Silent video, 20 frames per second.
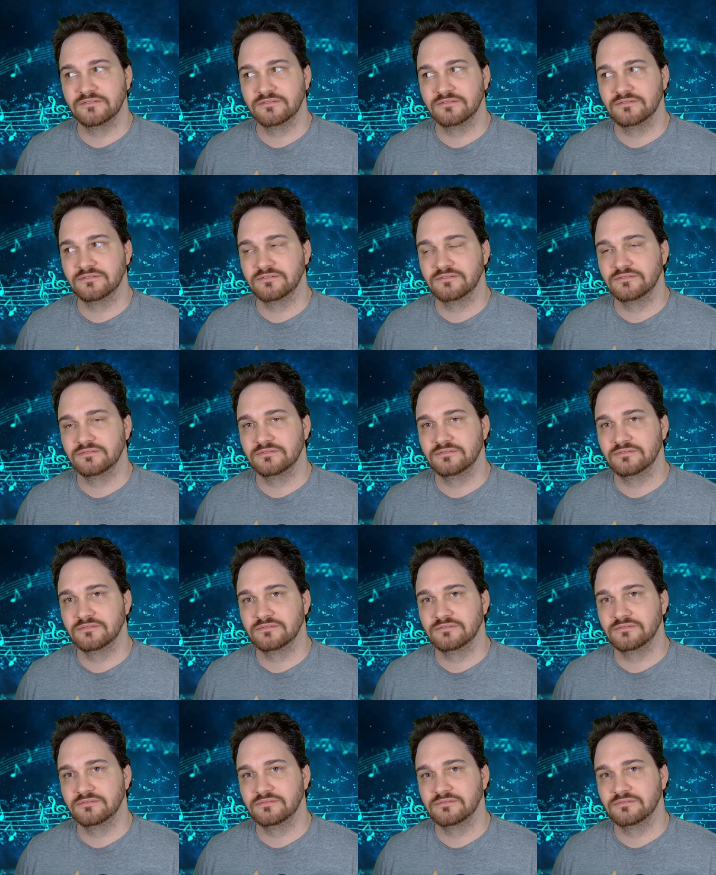
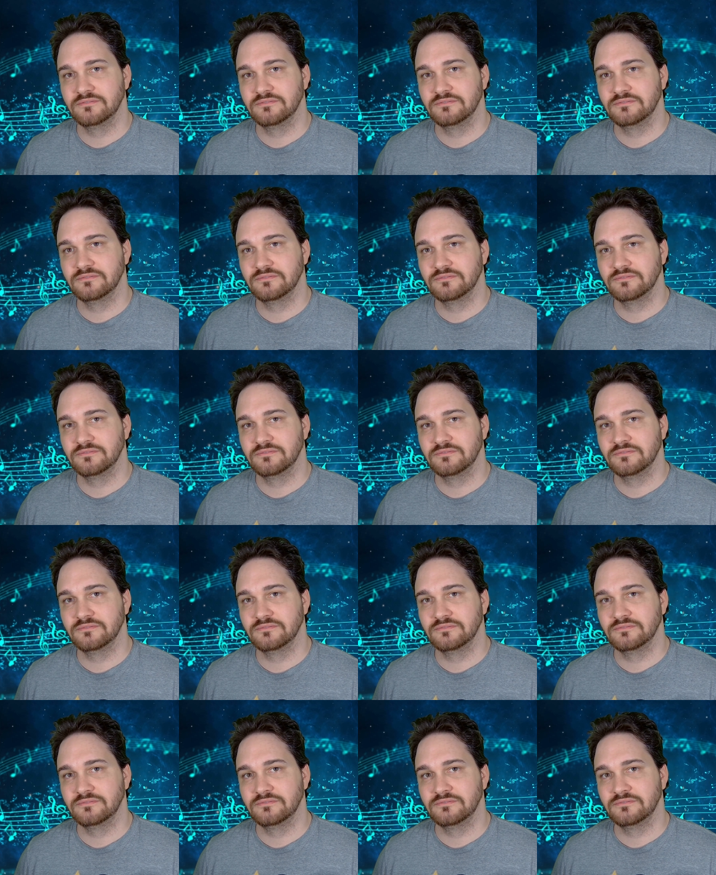
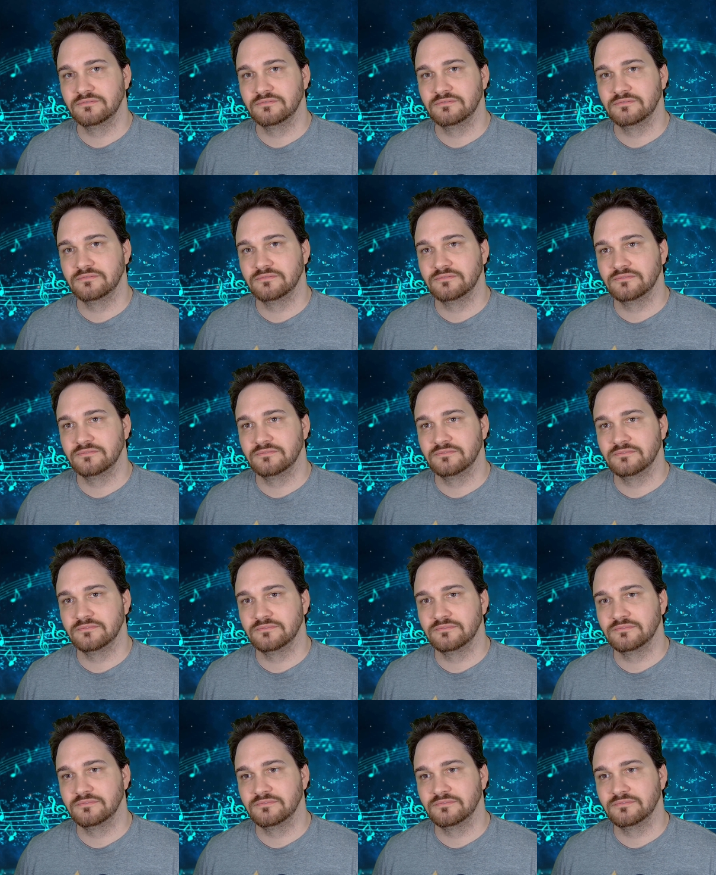
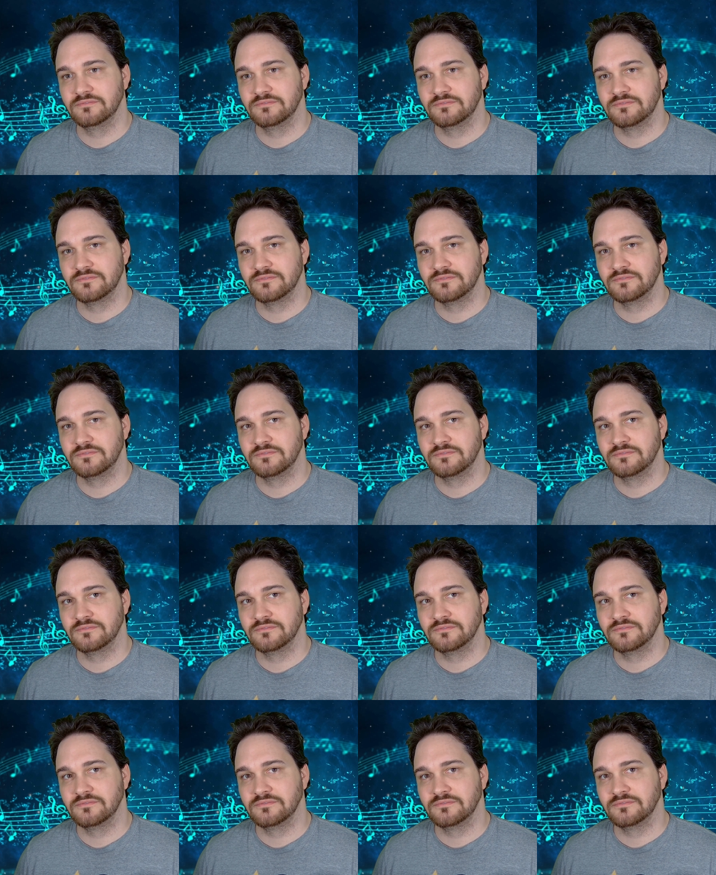
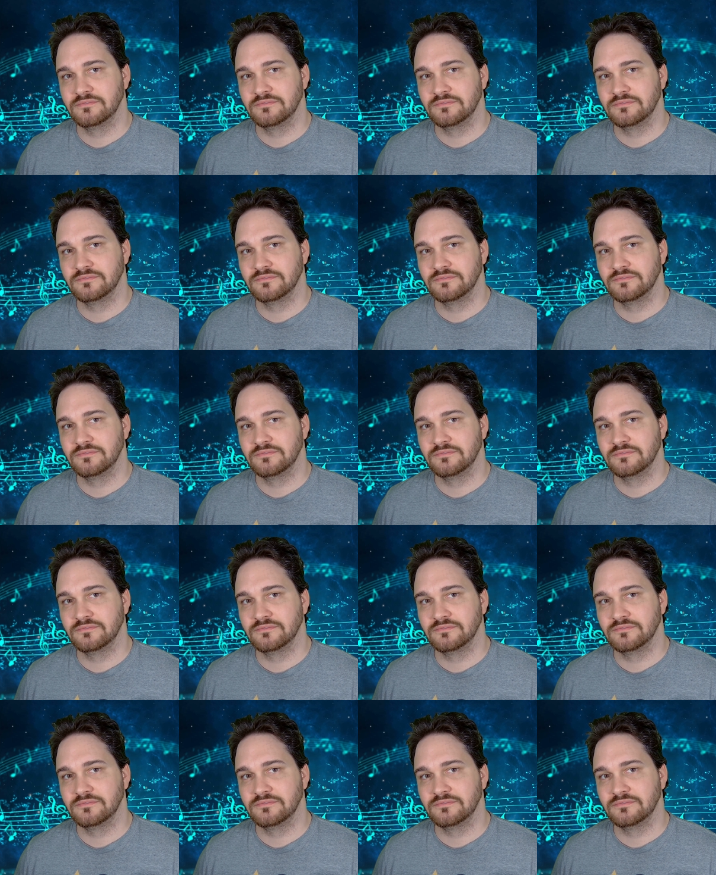(no one is talking)